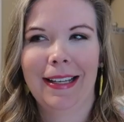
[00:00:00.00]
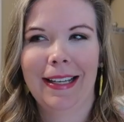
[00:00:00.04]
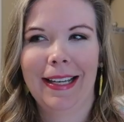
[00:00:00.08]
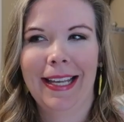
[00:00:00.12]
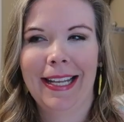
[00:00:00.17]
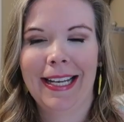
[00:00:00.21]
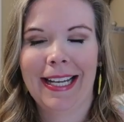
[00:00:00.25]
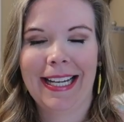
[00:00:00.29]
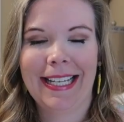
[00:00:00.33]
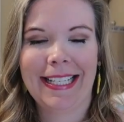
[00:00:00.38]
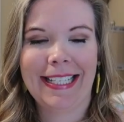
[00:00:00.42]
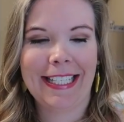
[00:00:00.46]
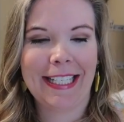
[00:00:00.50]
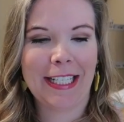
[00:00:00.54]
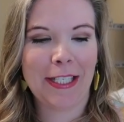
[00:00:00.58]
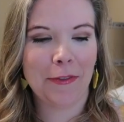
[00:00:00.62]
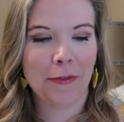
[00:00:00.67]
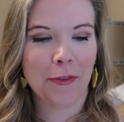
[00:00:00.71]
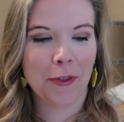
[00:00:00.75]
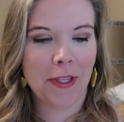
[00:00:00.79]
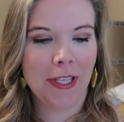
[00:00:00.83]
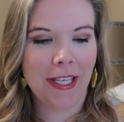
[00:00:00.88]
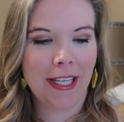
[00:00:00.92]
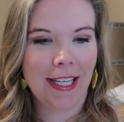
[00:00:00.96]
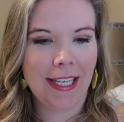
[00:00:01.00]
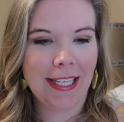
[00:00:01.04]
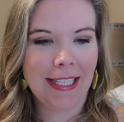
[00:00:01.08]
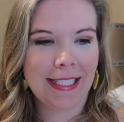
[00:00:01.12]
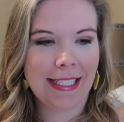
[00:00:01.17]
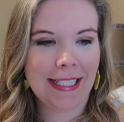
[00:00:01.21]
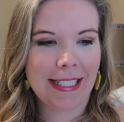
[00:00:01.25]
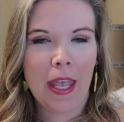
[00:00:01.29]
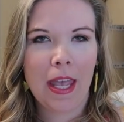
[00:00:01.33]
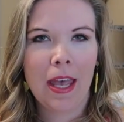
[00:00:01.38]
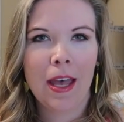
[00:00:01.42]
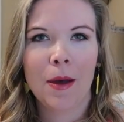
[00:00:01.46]
an idea for
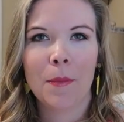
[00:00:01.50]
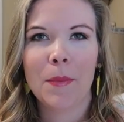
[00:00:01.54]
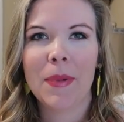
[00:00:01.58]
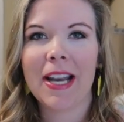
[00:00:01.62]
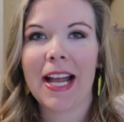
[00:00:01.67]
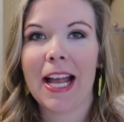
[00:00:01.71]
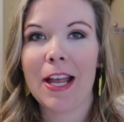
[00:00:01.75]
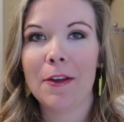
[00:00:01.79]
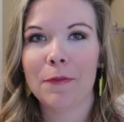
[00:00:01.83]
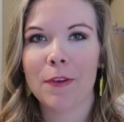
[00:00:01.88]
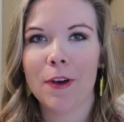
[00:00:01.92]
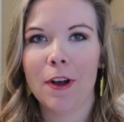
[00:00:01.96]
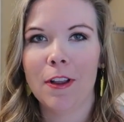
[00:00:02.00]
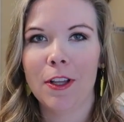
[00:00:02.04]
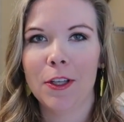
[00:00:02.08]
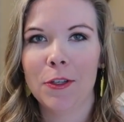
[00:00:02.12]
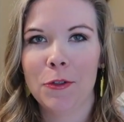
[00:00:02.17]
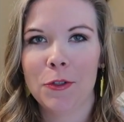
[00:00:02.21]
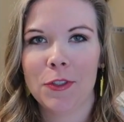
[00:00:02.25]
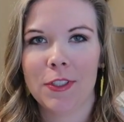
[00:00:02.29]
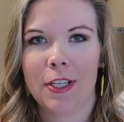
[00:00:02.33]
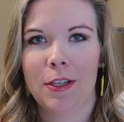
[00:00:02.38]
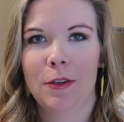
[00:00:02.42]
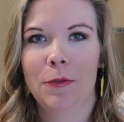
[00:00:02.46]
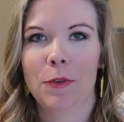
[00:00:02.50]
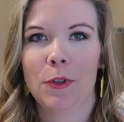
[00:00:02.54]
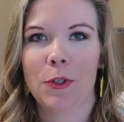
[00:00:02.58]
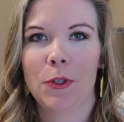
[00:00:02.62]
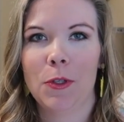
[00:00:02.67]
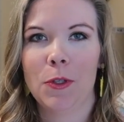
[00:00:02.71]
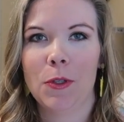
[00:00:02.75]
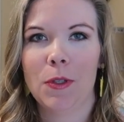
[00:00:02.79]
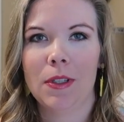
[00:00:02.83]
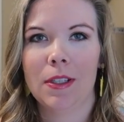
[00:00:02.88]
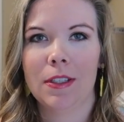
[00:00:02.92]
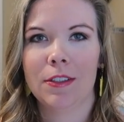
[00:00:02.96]
these, but I follow
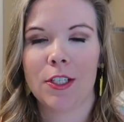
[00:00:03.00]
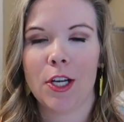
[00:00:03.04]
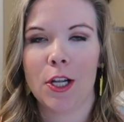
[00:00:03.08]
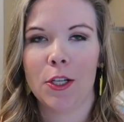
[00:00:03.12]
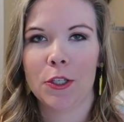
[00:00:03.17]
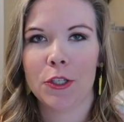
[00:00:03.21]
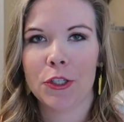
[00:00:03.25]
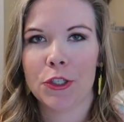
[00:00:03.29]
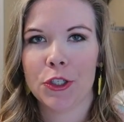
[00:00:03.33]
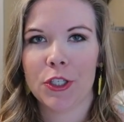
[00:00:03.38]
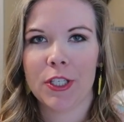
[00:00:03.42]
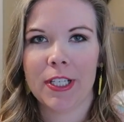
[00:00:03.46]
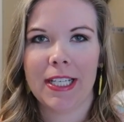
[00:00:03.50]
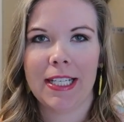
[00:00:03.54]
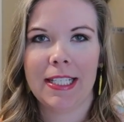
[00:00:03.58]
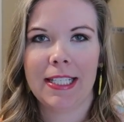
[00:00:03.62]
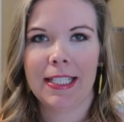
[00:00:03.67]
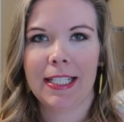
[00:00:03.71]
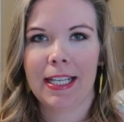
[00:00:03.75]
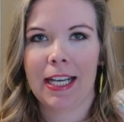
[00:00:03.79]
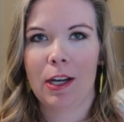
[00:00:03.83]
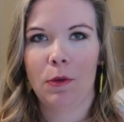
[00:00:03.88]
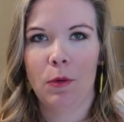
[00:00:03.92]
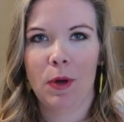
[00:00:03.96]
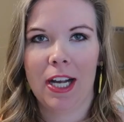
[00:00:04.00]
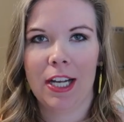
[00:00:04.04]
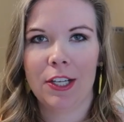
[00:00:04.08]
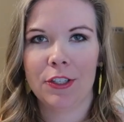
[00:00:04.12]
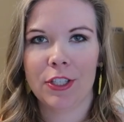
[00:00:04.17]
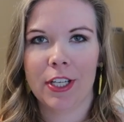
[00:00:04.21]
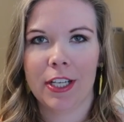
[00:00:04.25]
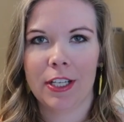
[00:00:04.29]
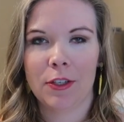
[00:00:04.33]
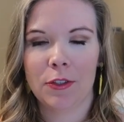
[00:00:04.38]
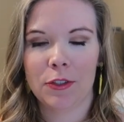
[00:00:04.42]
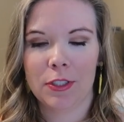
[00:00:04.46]
several Dollar Tree D I Y
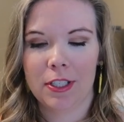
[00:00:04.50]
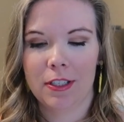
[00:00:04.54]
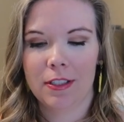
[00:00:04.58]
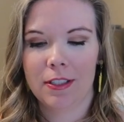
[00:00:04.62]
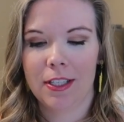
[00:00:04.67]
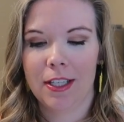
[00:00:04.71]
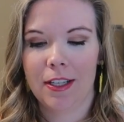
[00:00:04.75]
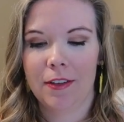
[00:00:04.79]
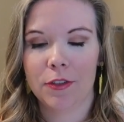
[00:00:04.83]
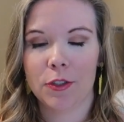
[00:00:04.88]
channels and stuff,